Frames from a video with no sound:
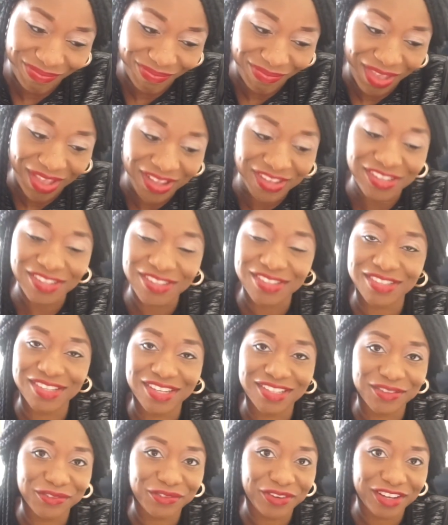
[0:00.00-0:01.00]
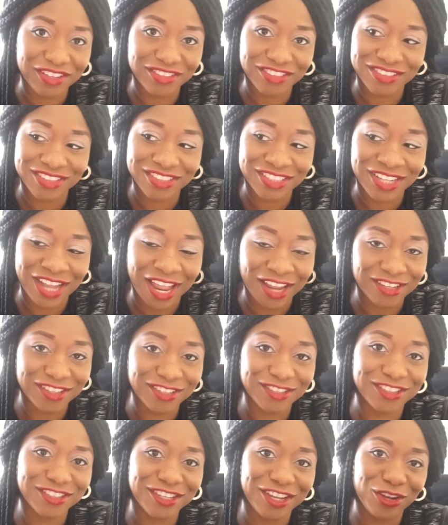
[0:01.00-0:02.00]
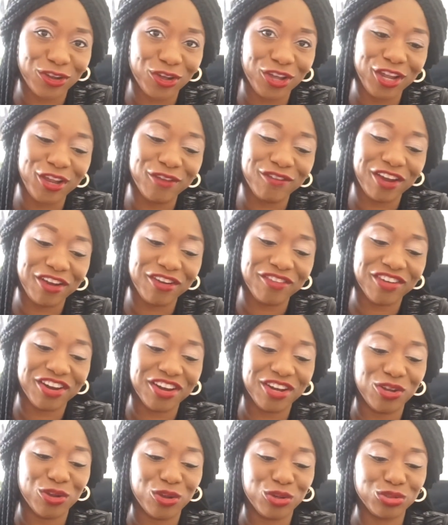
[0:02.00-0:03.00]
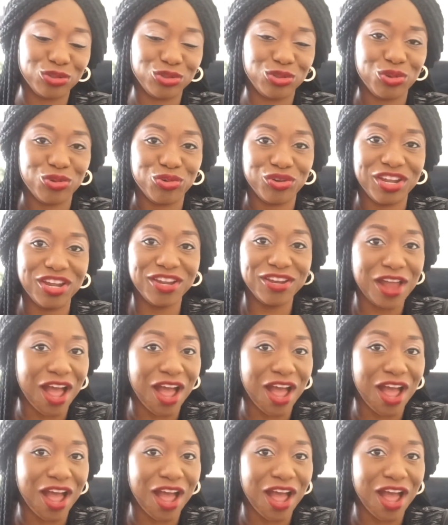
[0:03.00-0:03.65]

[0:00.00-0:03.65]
This is a different, like, this is a very, very long story.